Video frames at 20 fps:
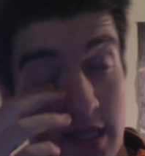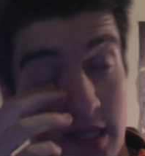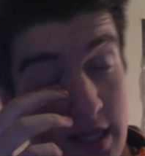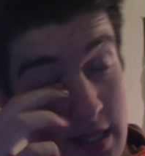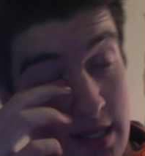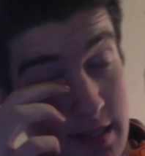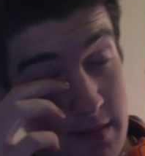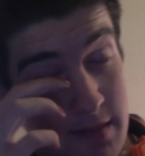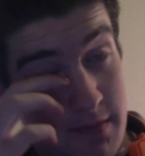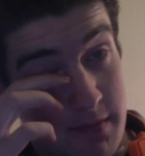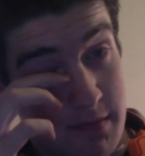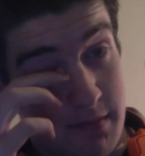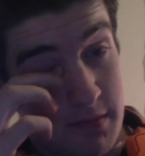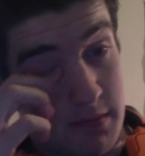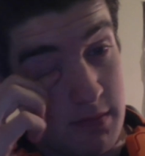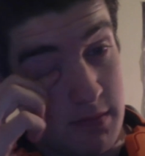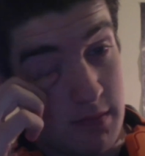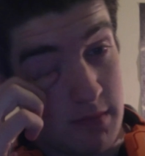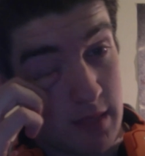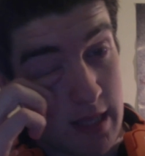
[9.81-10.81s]
Um,
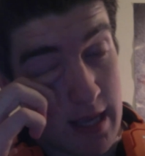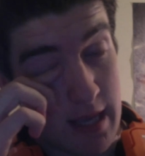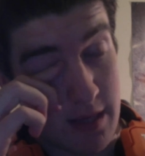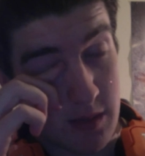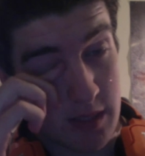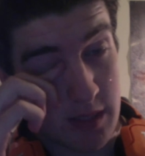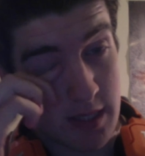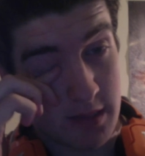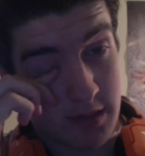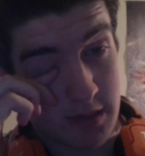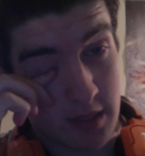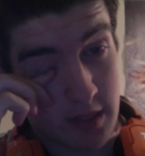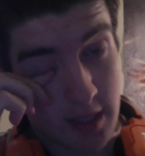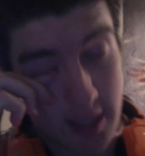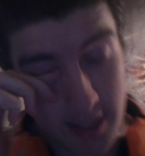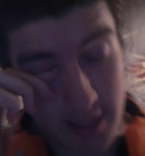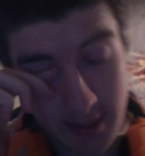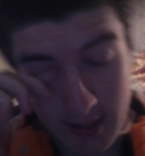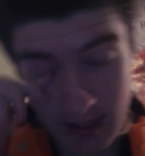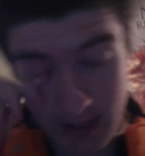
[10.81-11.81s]
countdown
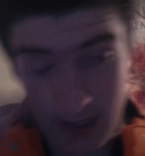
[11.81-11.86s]
tonight.